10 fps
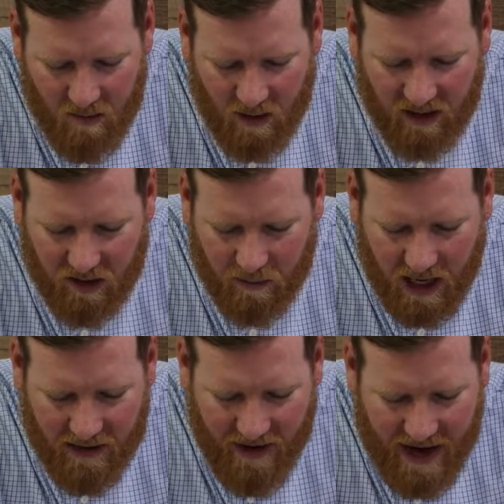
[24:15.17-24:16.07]
by some
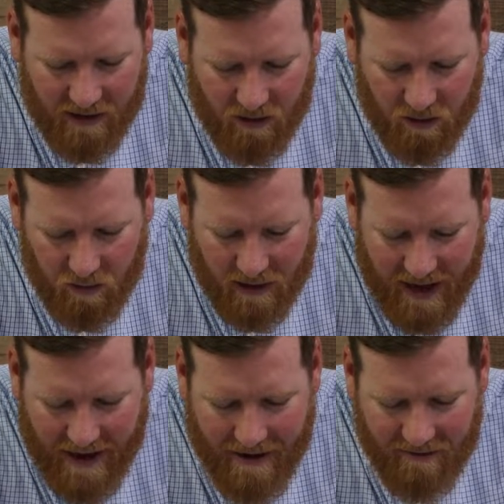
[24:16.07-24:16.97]
kind of attitude we
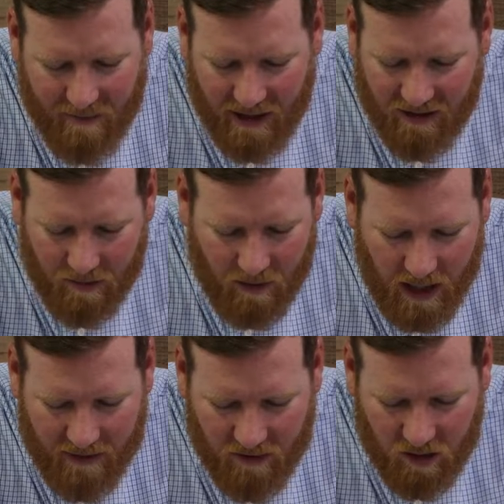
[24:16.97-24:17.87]
have, by some
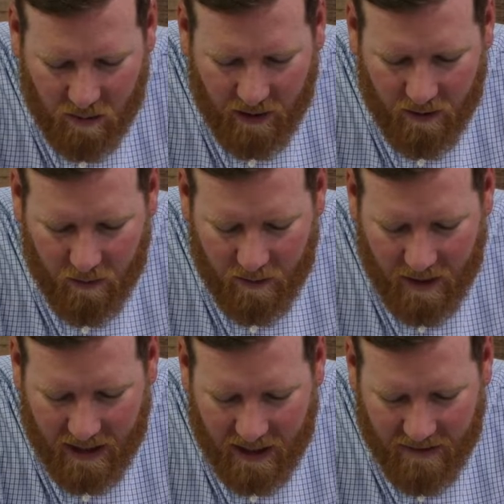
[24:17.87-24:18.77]
kind of spirit we
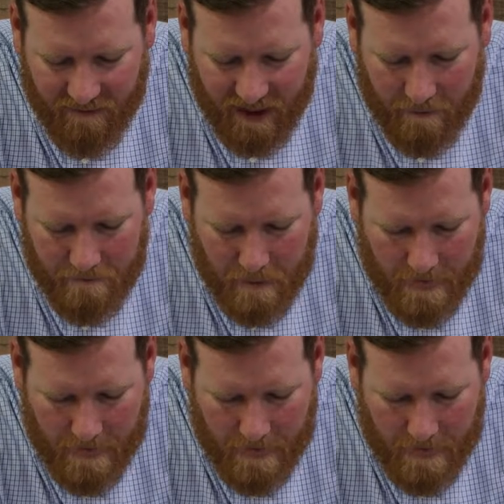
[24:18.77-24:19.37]
may give them.